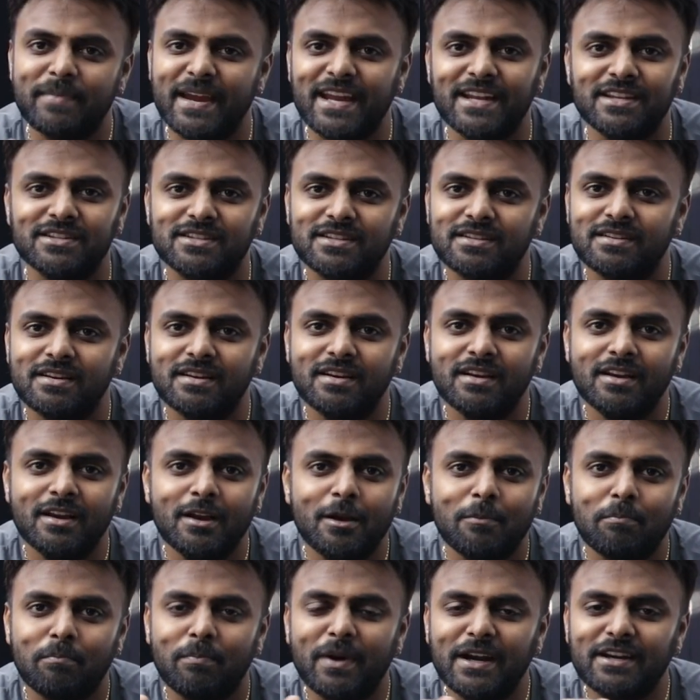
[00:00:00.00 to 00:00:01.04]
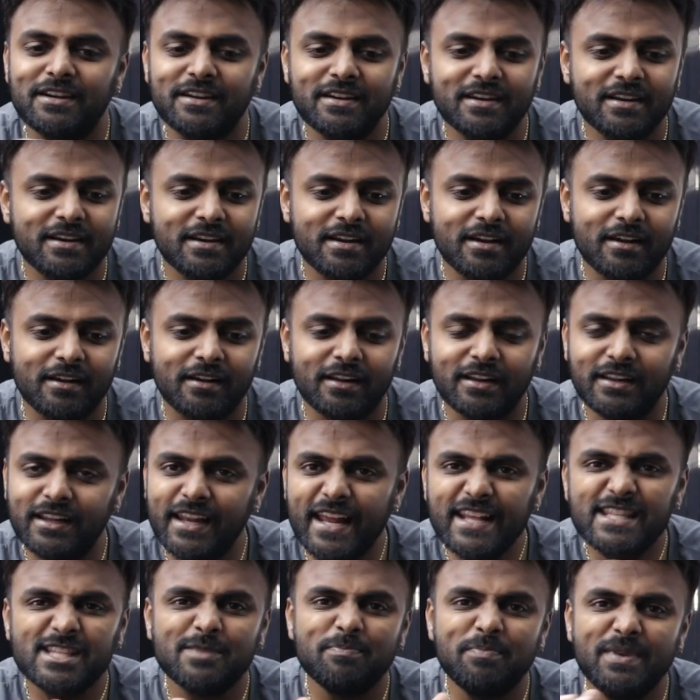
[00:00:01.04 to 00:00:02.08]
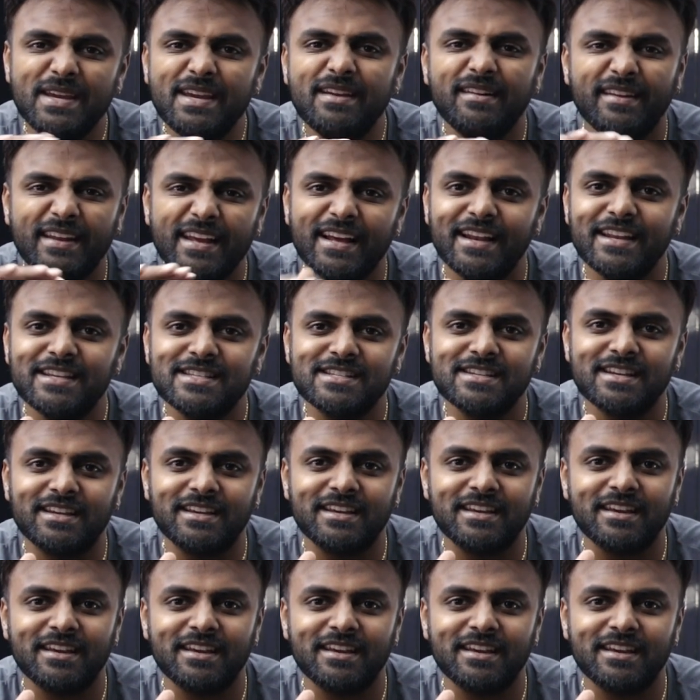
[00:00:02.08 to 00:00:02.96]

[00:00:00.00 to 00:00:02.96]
paint. But let's be realistic